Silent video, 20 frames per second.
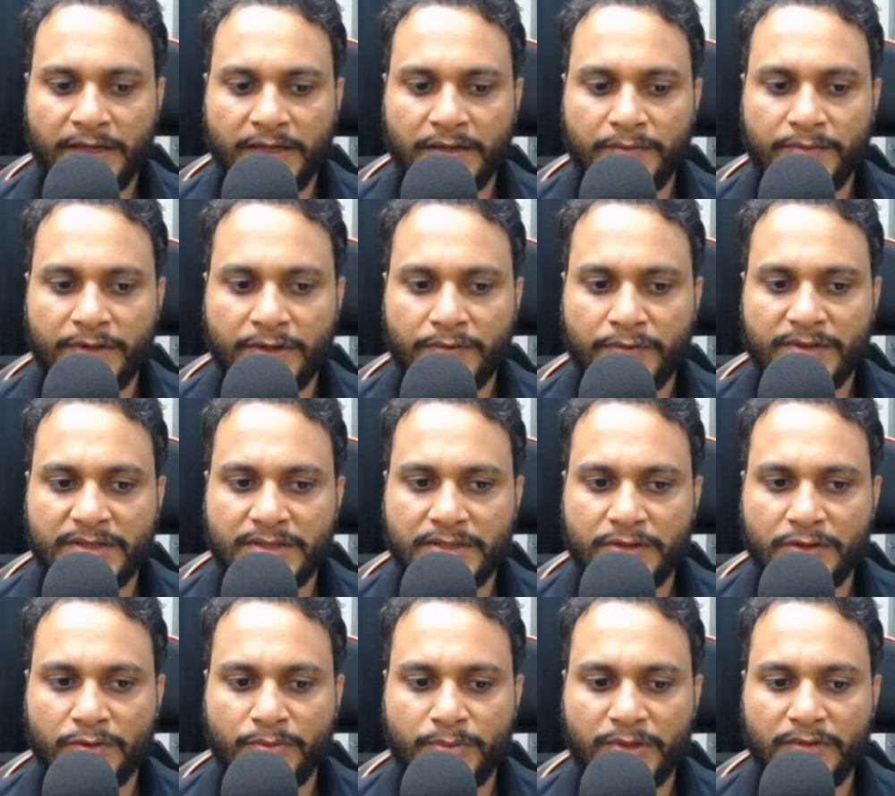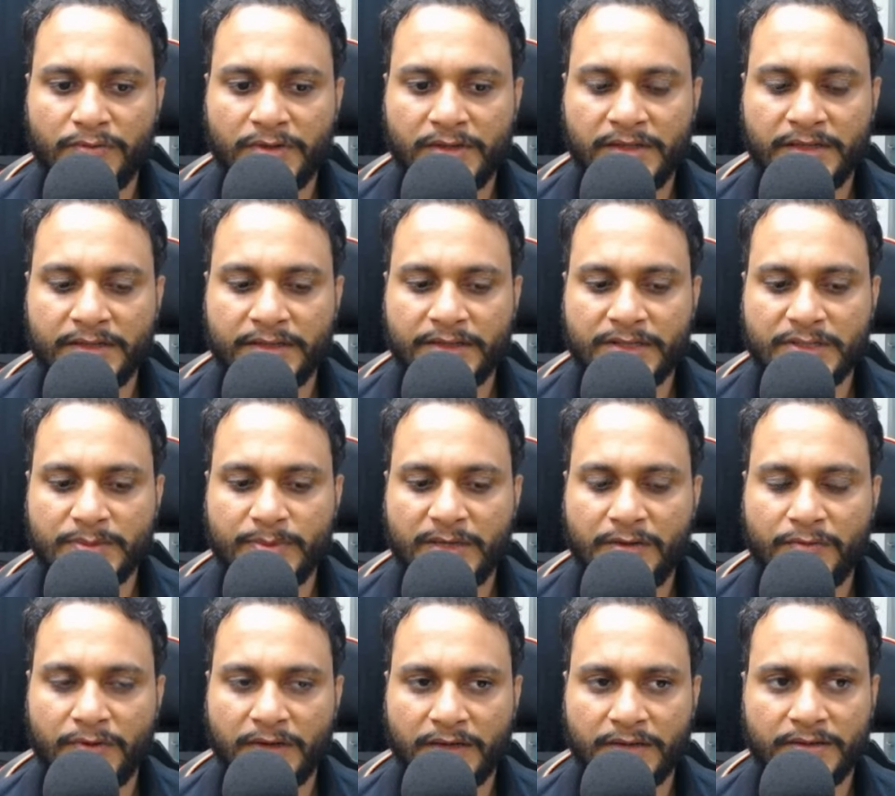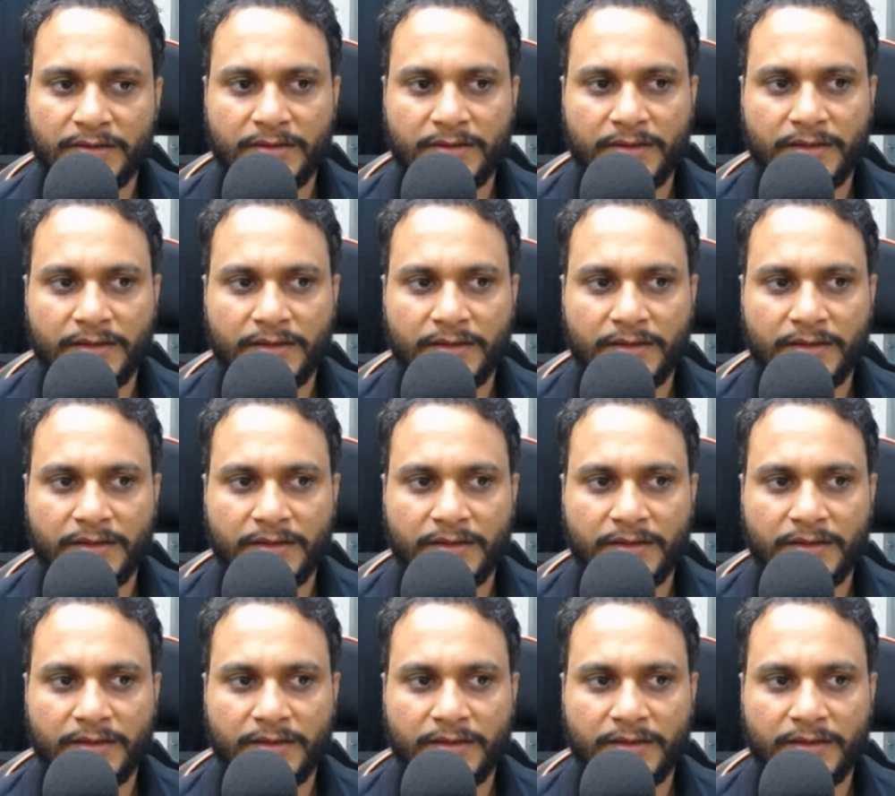and frequency of B will increase by 1.